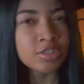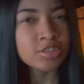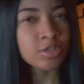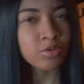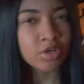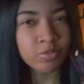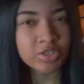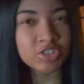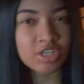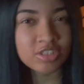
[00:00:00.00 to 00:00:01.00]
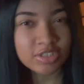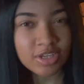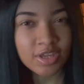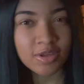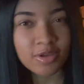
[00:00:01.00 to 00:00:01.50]
So we're a witch again today
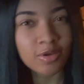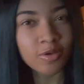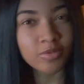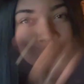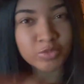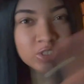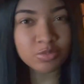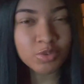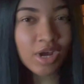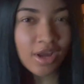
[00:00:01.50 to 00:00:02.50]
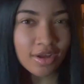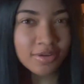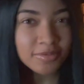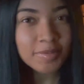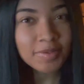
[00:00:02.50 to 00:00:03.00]
with some witchy woo-ha,
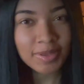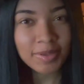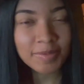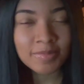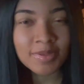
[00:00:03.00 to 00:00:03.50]
okay?